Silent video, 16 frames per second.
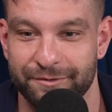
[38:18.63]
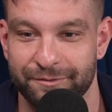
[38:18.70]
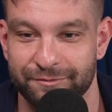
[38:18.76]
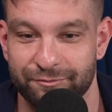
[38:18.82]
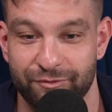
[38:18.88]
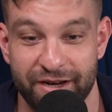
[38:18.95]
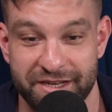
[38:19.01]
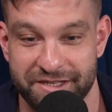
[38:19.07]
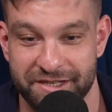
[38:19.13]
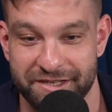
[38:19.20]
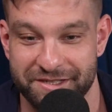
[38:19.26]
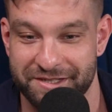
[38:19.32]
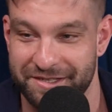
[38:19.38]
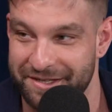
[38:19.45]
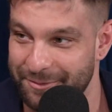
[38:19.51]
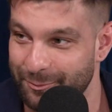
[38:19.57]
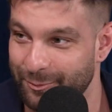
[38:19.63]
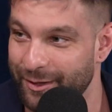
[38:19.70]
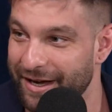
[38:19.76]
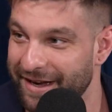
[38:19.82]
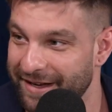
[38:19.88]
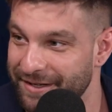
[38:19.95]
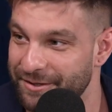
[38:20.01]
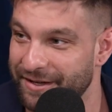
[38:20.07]
reasons
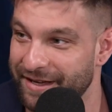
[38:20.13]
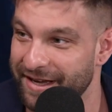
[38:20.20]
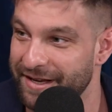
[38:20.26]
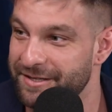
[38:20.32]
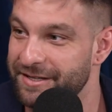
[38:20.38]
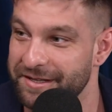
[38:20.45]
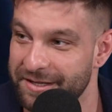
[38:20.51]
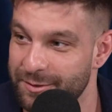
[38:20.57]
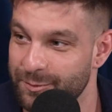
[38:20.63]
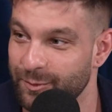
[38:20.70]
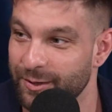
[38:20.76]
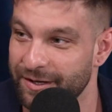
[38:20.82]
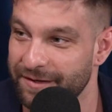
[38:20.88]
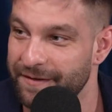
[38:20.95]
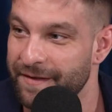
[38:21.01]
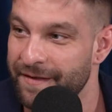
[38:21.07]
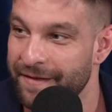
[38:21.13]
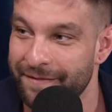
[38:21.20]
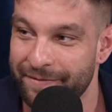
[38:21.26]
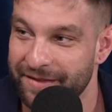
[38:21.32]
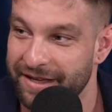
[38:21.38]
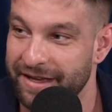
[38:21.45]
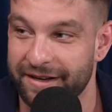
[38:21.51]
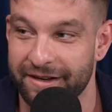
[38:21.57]
why you can't say this word,
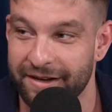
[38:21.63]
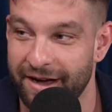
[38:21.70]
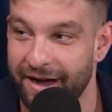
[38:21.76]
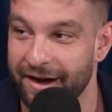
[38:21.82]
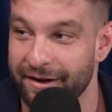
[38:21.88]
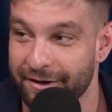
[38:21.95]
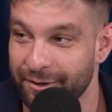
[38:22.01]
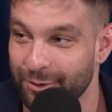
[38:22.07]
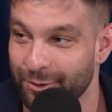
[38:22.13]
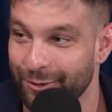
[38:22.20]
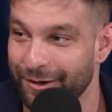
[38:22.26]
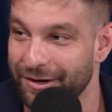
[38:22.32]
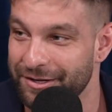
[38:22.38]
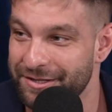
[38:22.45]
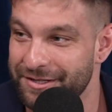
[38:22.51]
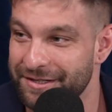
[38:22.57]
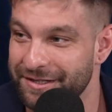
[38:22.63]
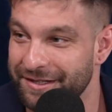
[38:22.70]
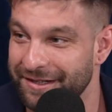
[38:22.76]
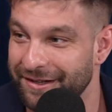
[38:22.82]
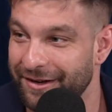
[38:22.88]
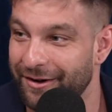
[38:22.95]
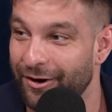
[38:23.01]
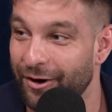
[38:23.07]
he had an iron cross
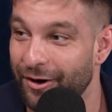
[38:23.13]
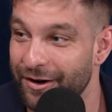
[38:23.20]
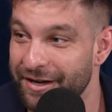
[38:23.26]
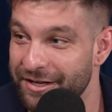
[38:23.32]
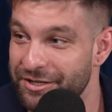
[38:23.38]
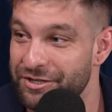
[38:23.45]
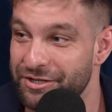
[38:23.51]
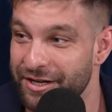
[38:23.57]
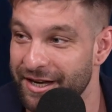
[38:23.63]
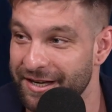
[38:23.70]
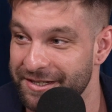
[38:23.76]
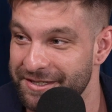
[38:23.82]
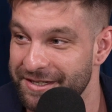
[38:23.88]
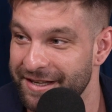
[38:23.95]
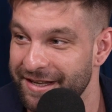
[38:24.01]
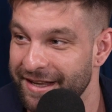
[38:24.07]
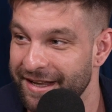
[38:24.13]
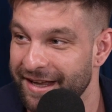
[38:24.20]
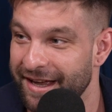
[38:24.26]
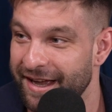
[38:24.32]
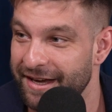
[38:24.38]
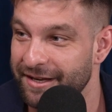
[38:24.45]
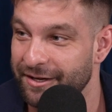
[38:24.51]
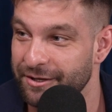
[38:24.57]
on his chest,
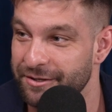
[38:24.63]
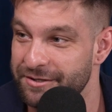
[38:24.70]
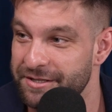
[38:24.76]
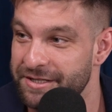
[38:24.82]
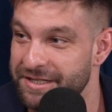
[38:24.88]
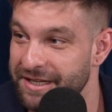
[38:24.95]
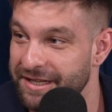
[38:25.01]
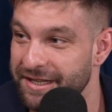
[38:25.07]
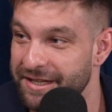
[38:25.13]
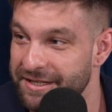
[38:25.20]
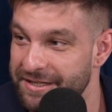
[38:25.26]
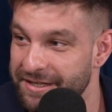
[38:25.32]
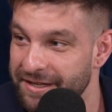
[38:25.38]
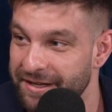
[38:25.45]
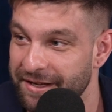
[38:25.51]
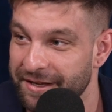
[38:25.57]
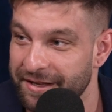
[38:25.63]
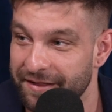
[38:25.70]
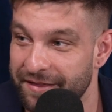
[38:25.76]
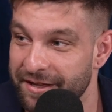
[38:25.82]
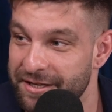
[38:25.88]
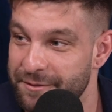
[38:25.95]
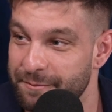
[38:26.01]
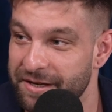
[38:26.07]
and he goes, see this?
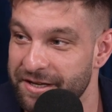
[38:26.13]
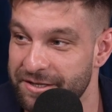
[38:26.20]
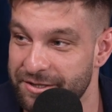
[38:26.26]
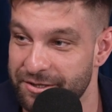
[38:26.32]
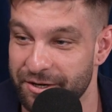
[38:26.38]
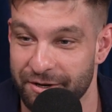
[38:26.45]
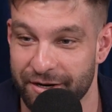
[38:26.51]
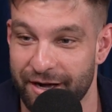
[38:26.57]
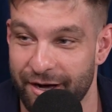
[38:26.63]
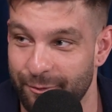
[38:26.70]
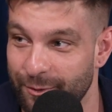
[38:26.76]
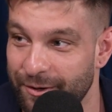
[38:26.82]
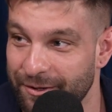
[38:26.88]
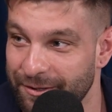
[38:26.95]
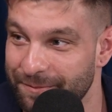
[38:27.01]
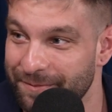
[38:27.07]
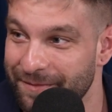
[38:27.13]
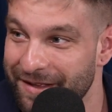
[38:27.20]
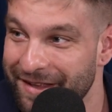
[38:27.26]
This means you're not welcome.